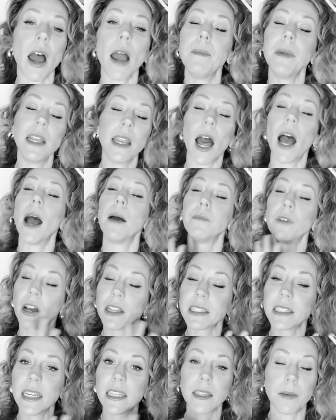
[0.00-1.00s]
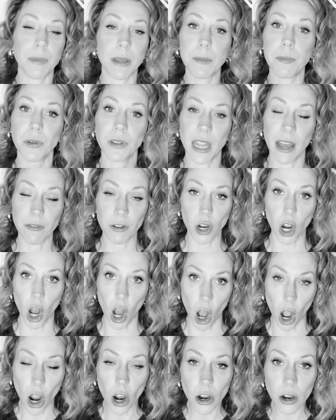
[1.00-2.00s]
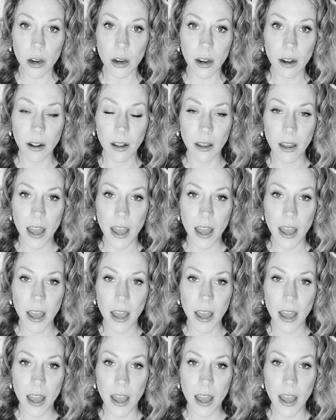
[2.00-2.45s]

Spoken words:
I mean, I'm not saying that people never are,